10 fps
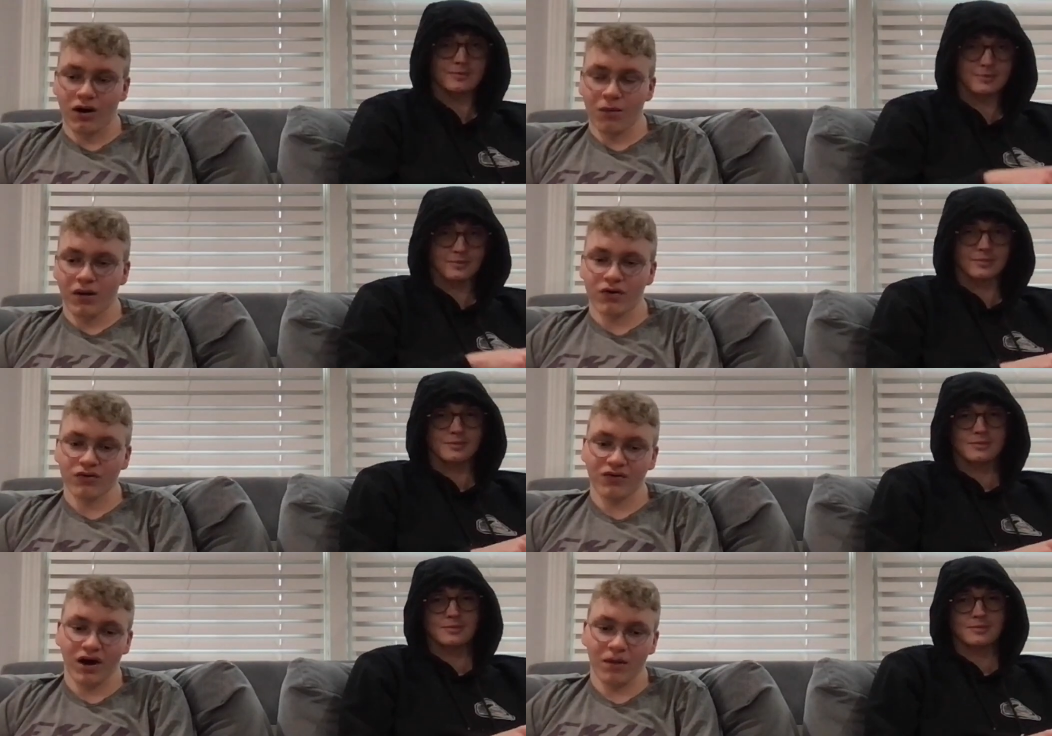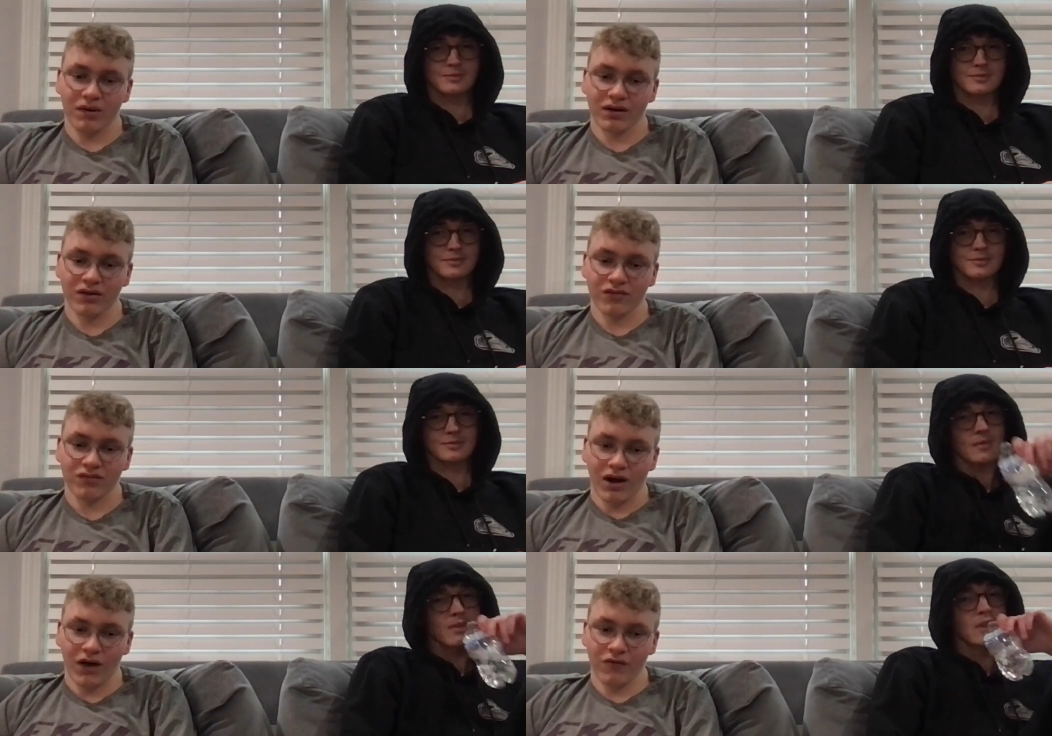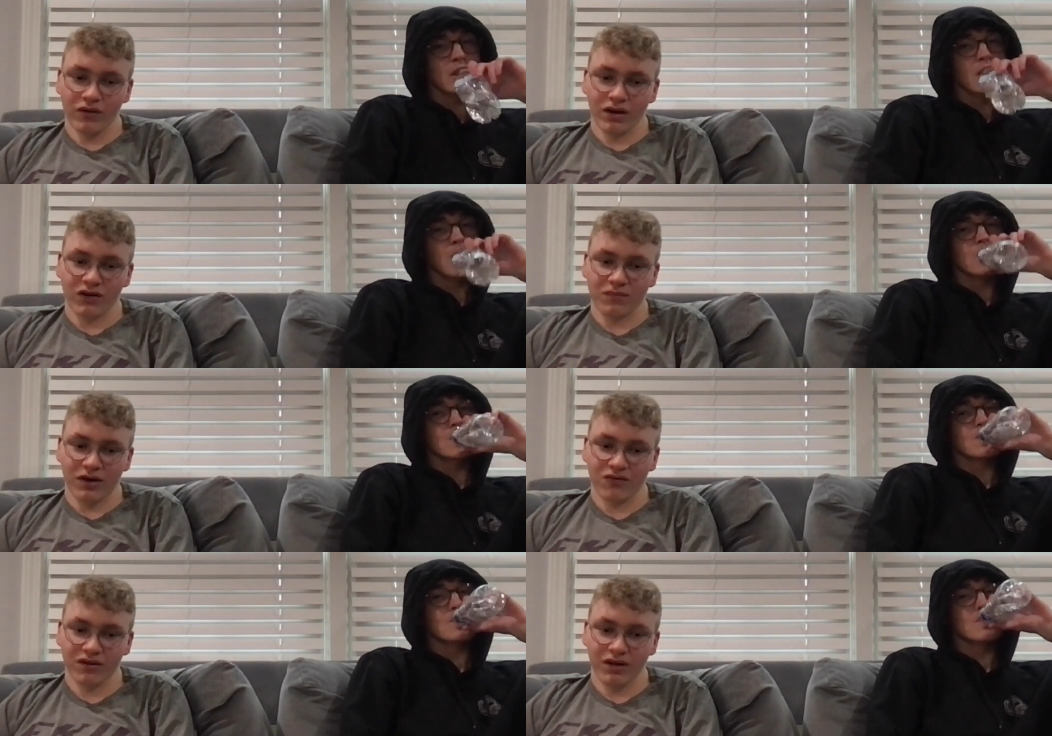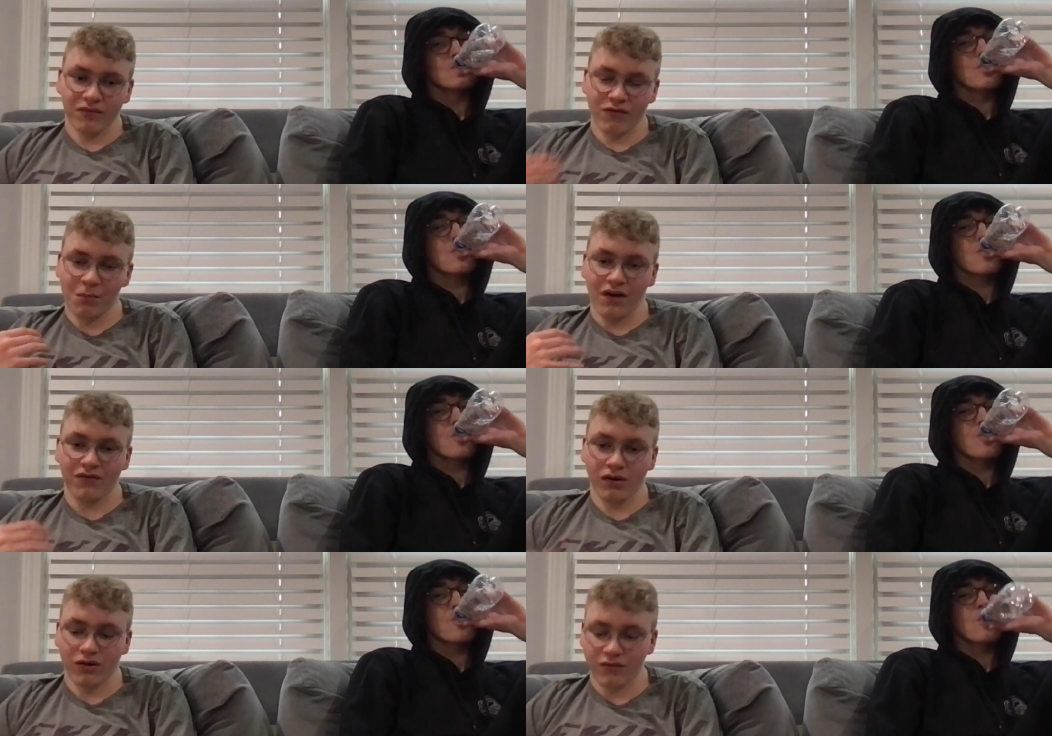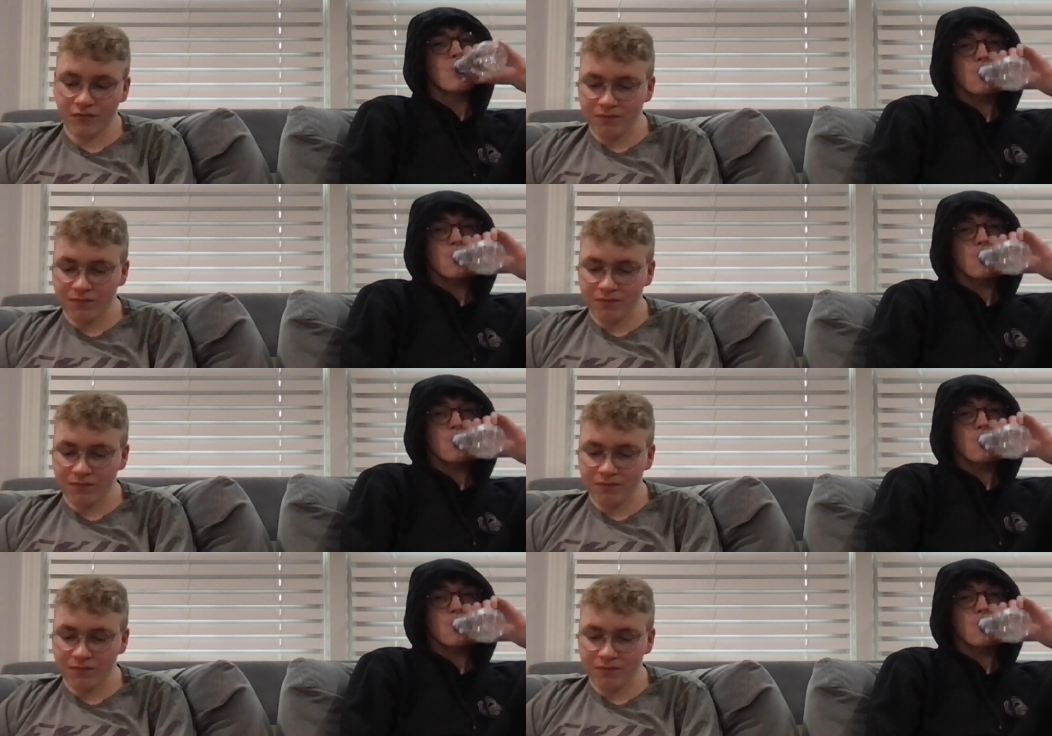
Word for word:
Speaker 1: our modern time because I feel like, especially for myself,